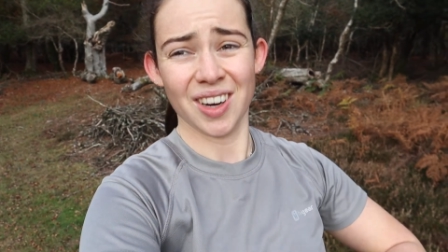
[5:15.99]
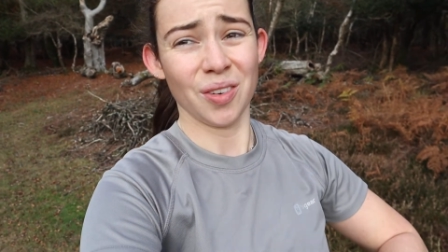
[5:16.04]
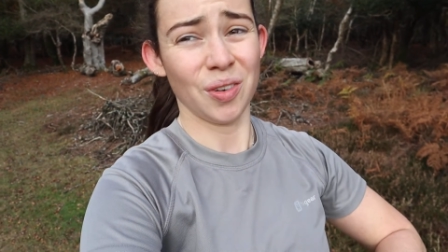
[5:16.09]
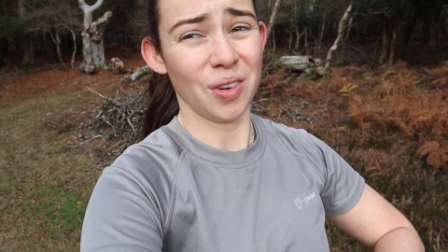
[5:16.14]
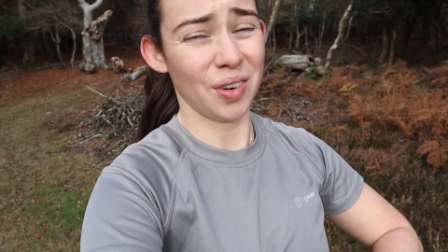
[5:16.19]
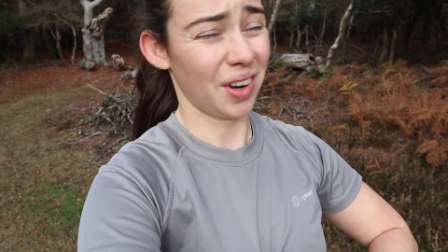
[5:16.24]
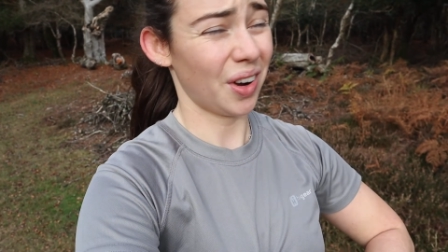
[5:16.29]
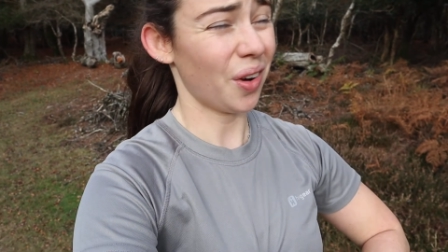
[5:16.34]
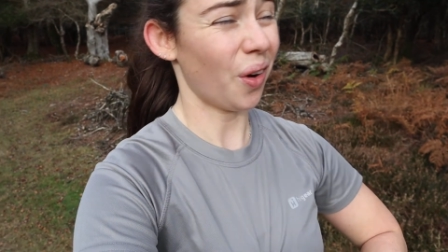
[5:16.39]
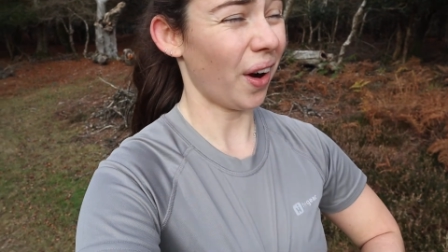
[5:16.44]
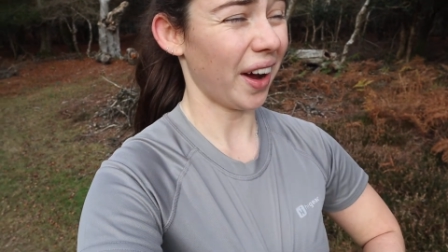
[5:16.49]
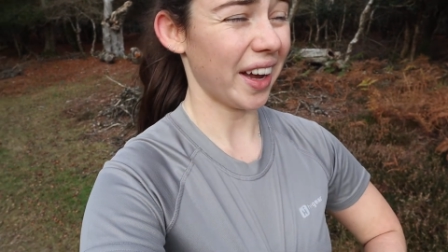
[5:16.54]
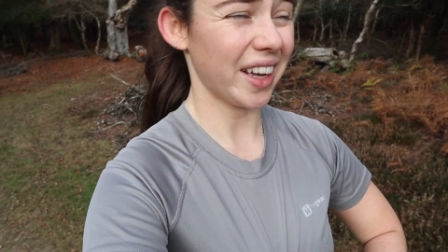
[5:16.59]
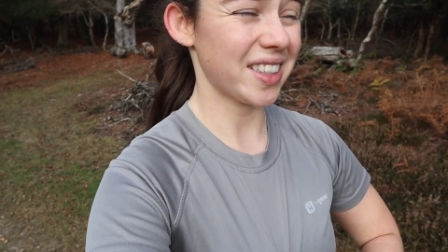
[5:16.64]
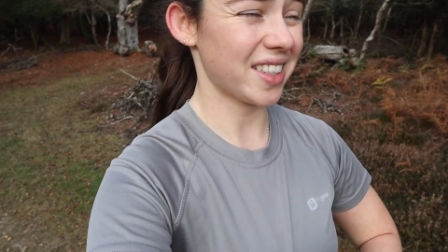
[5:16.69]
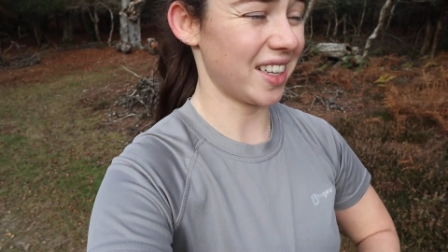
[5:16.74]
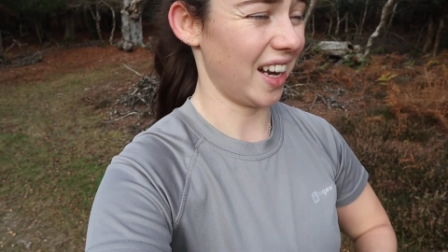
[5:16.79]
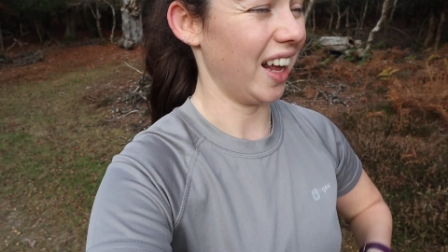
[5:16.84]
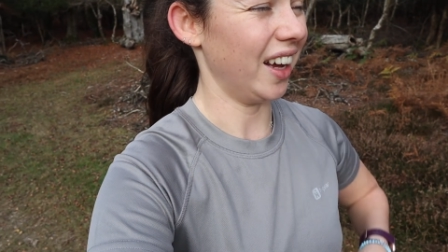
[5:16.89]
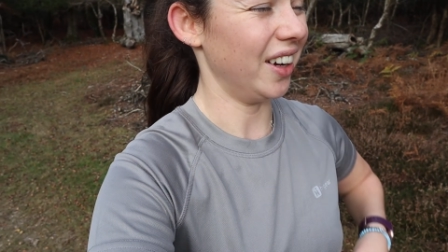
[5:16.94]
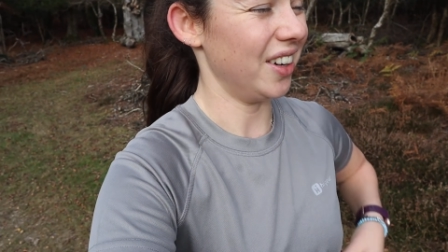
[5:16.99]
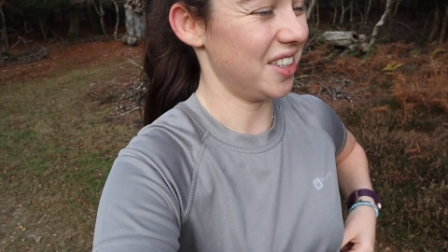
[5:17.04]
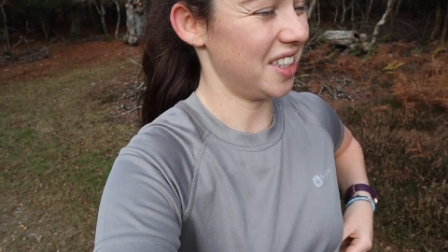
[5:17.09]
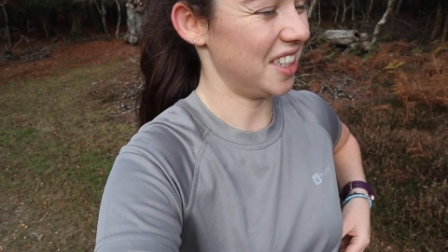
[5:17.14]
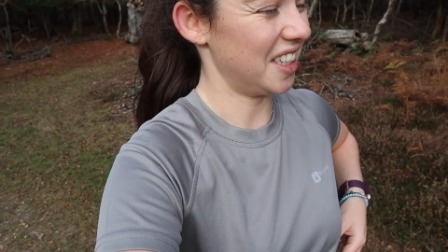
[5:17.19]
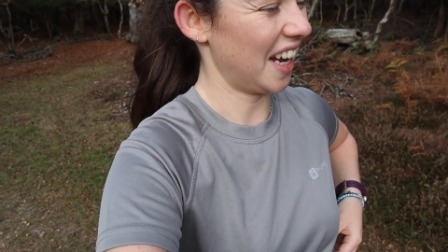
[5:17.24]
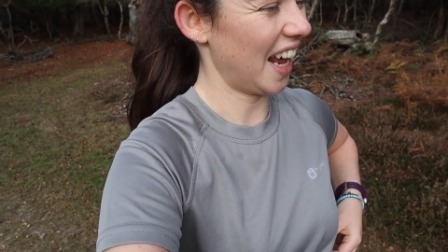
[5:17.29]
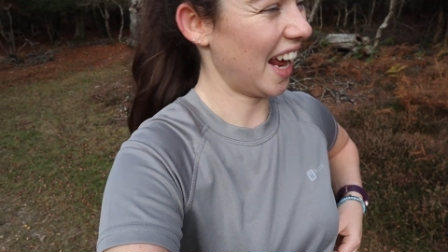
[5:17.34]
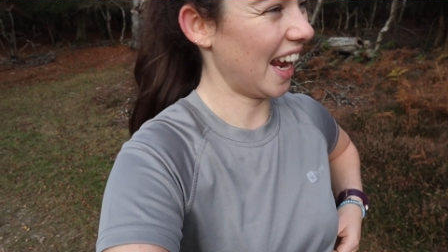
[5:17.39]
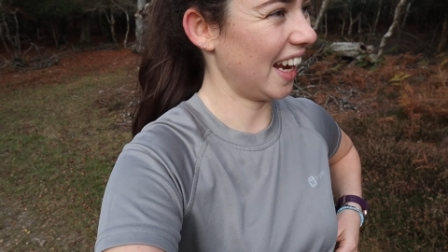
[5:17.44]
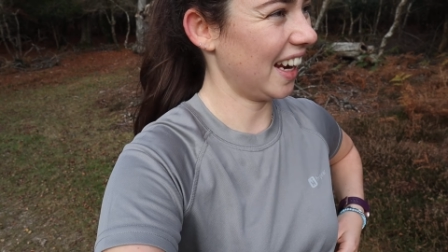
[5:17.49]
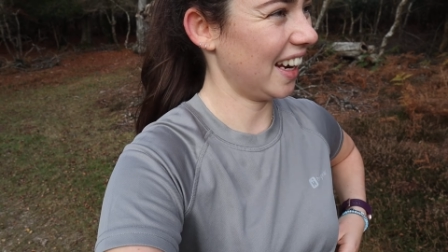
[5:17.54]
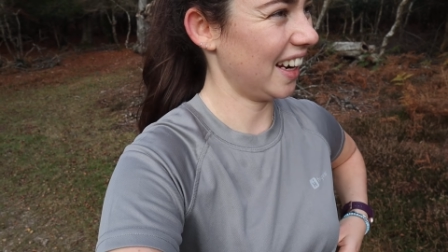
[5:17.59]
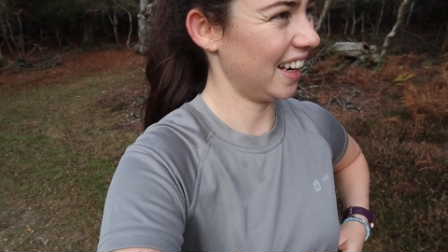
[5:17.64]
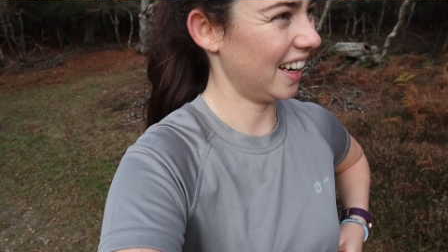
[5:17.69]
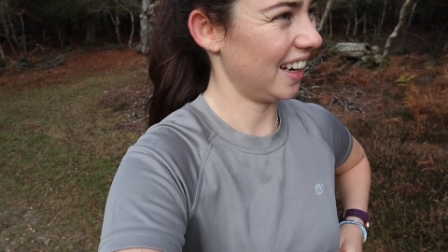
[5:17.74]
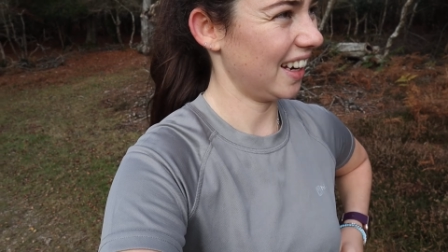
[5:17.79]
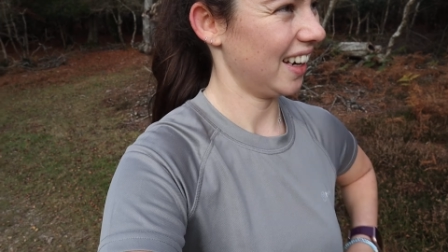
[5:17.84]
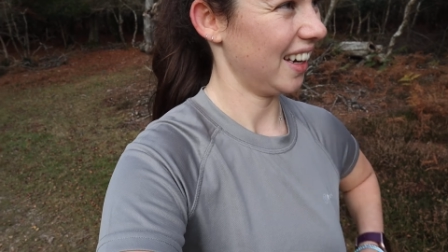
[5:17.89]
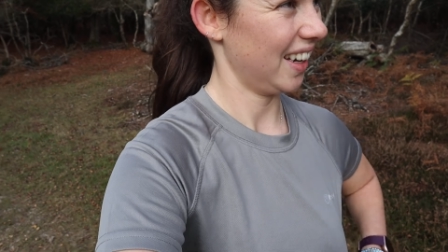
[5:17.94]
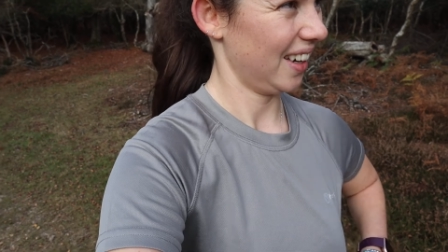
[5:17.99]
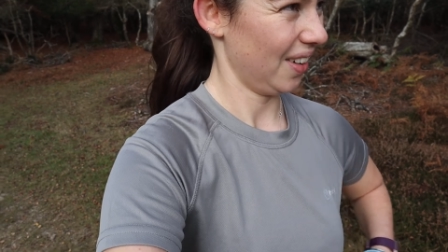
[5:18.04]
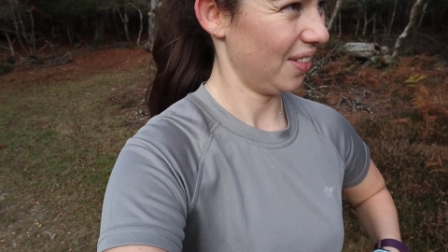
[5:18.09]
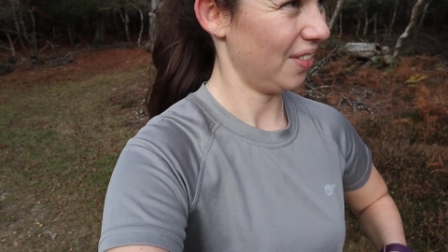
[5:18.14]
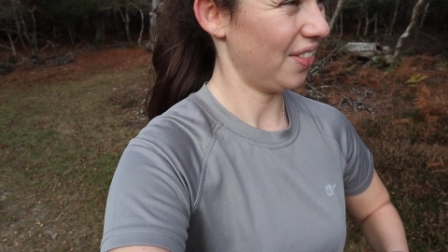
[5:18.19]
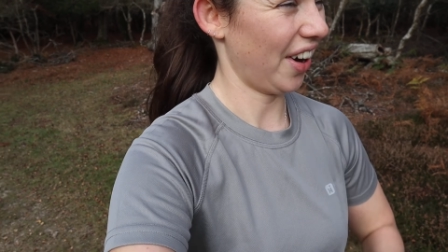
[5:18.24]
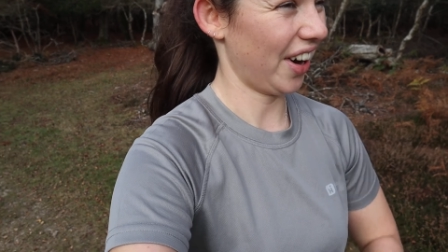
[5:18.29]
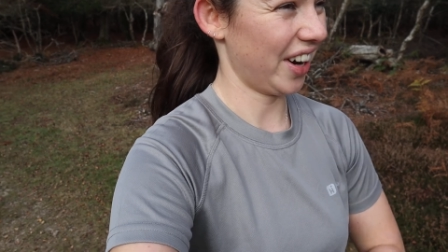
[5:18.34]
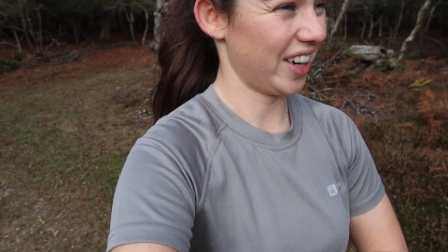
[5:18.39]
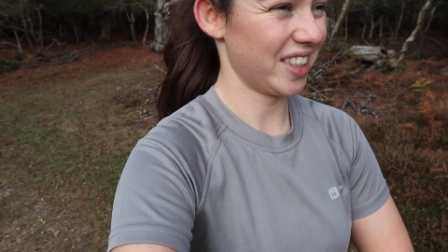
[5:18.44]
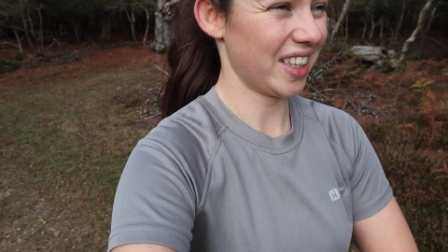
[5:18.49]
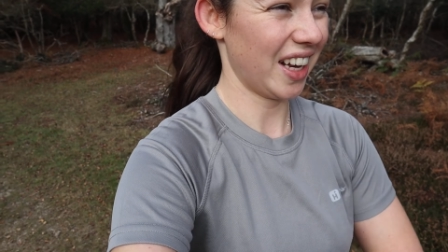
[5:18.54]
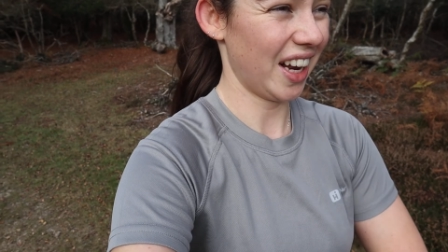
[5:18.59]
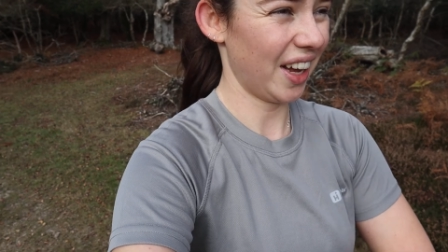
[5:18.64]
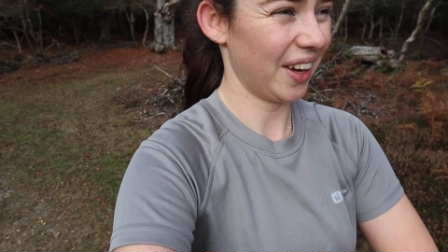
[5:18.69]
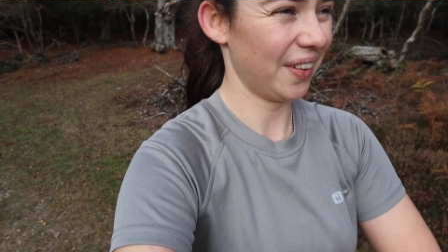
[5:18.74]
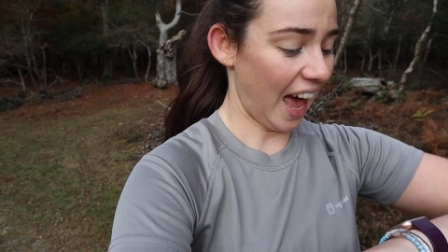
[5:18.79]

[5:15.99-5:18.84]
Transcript: we're quite slow today. Quite slow. Very slow.